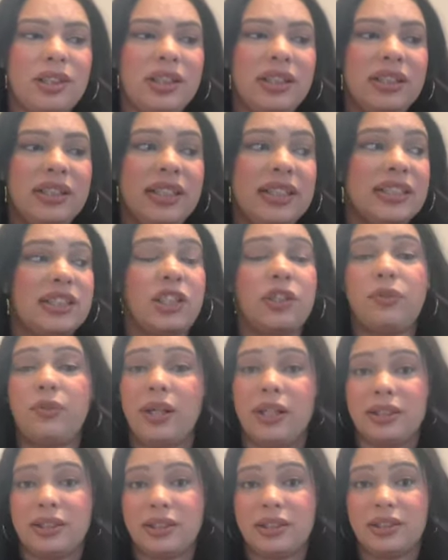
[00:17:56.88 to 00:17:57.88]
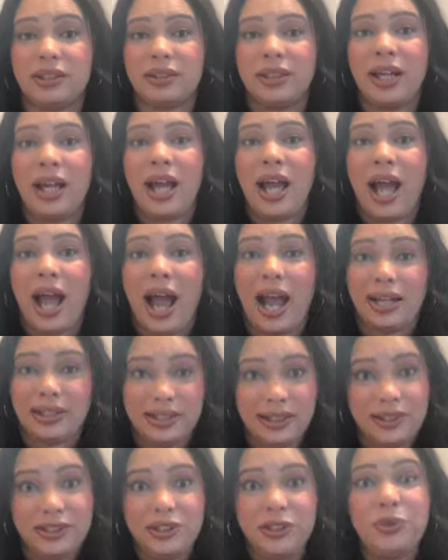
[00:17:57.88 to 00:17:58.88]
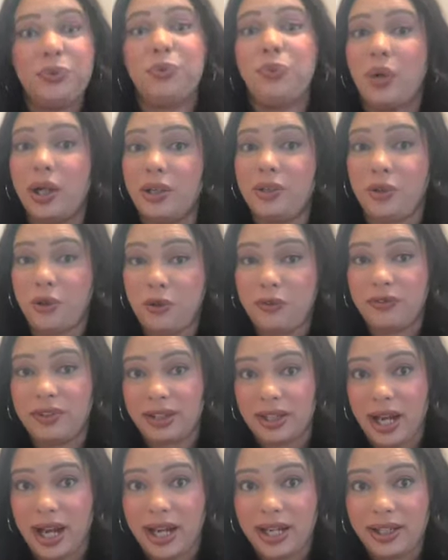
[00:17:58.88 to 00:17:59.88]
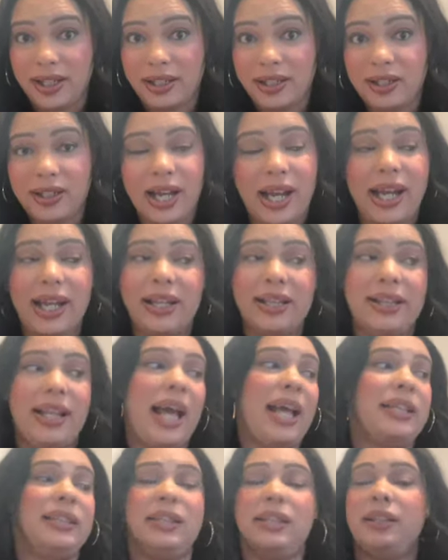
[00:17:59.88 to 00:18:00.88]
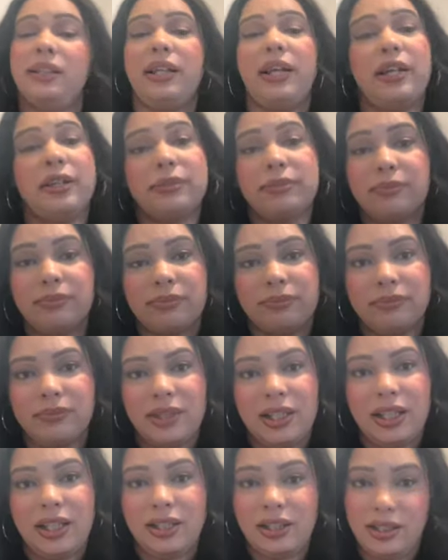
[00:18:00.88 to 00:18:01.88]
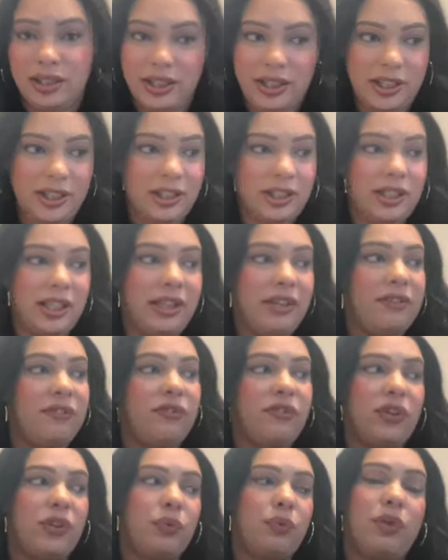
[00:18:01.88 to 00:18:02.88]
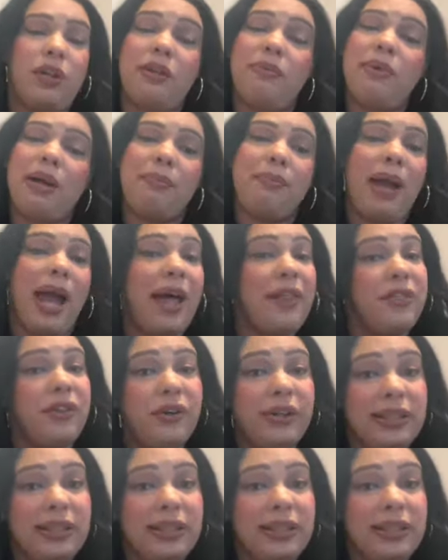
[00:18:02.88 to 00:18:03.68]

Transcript: just crunch. I did do one overnighter, and that didn't help. Literally, for one of my patho